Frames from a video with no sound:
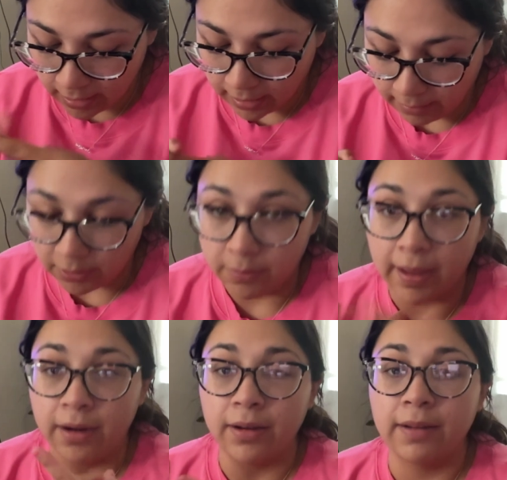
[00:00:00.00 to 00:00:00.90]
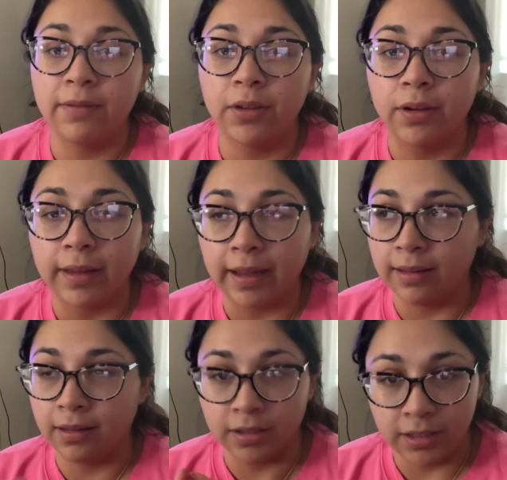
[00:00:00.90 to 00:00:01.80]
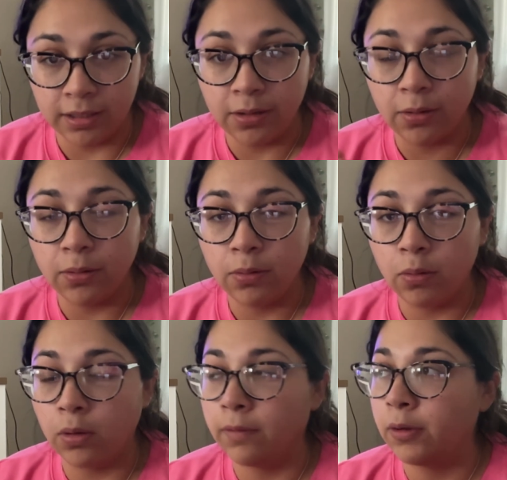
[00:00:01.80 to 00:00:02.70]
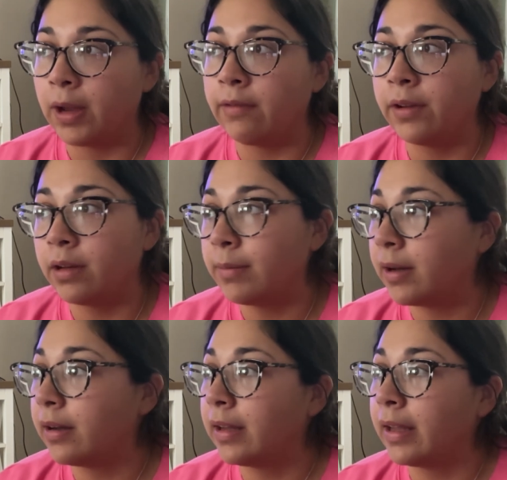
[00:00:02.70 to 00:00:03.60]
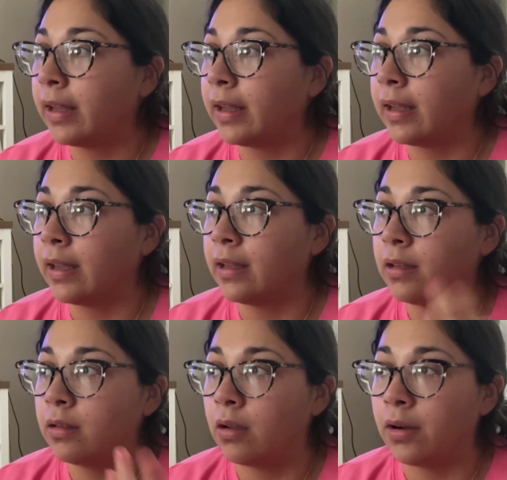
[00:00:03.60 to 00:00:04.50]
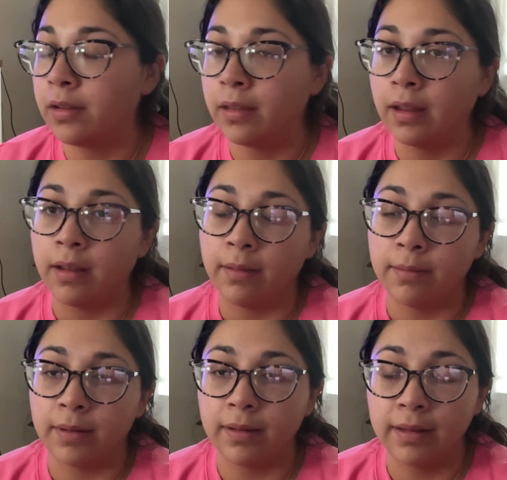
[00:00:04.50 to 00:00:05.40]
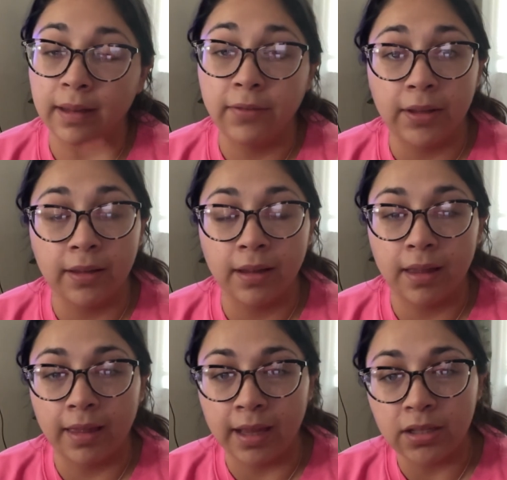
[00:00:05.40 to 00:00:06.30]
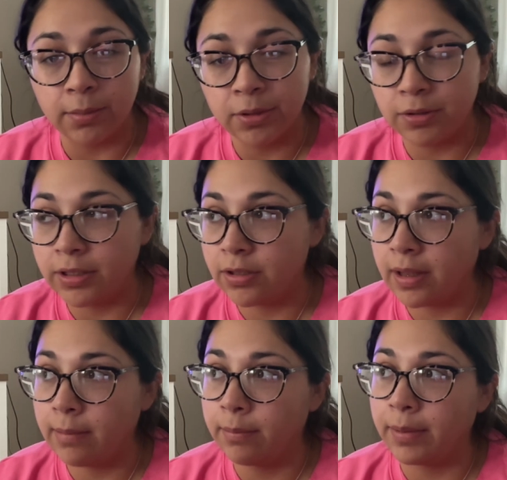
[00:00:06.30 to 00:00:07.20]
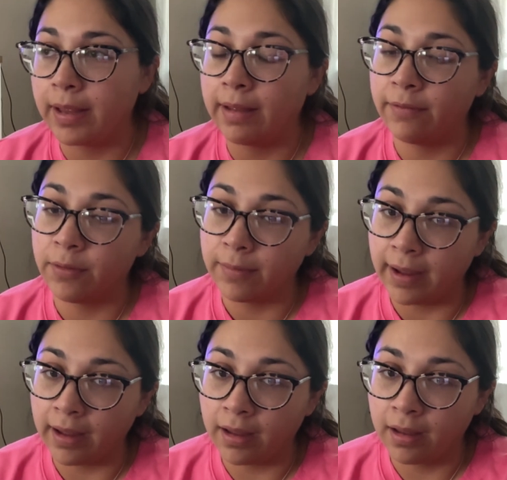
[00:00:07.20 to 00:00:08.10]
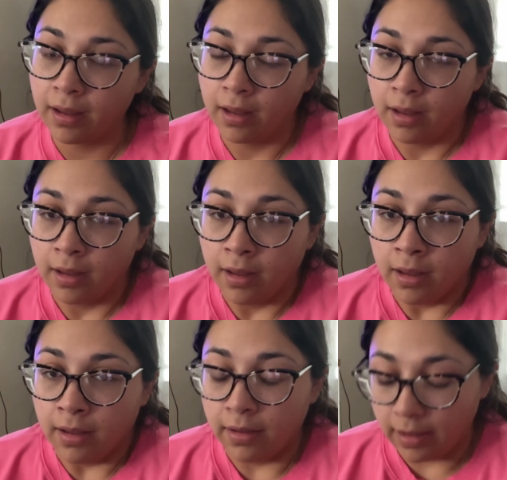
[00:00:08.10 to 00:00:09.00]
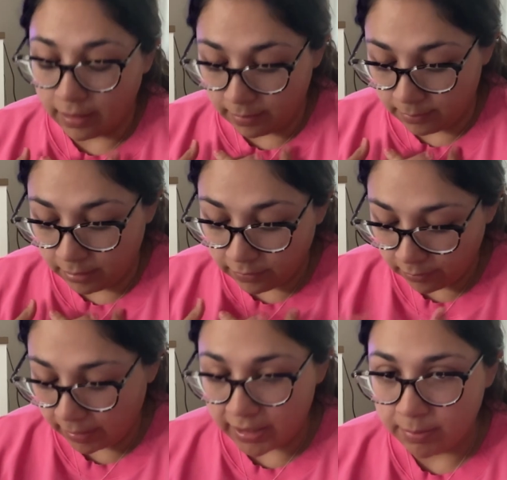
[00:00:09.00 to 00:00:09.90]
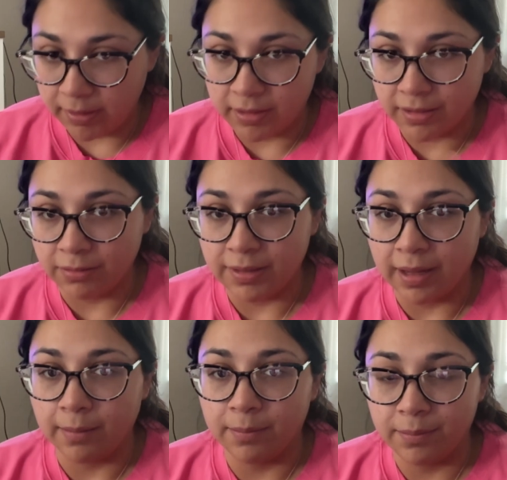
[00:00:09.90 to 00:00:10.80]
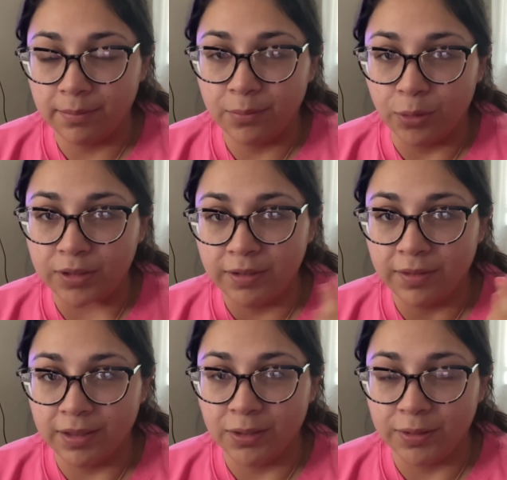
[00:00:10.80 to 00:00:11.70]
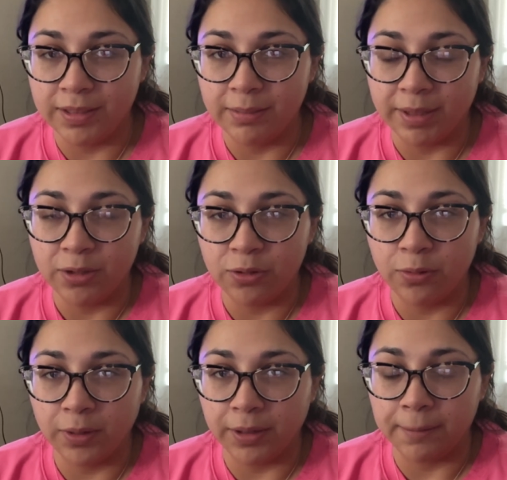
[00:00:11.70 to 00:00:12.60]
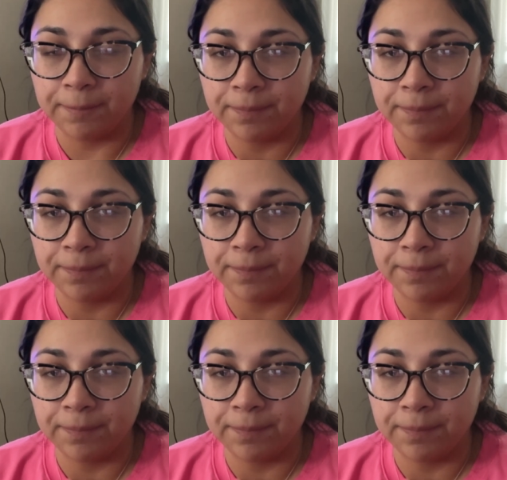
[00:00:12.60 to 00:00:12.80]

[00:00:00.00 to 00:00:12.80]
no matter if they're like Latino or if they're African American, are they giving less opportunity to them? But for my experience, it was like most of the students in my school were